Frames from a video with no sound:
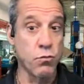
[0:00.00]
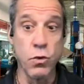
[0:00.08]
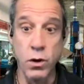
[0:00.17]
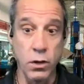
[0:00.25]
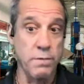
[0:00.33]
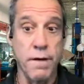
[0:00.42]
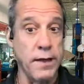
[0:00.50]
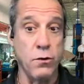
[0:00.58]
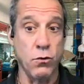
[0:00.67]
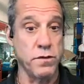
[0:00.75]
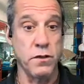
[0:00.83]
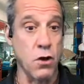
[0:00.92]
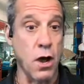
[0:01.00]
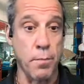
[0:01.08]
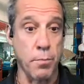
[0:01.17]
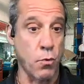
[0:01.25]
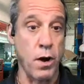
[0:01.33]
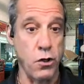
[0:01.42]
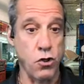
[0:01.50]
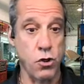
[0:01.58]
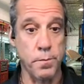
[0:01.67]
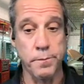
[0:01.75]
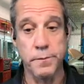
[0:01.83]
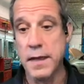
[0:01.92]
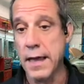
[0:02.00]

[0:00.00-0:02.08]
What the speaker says: really vital to the operation.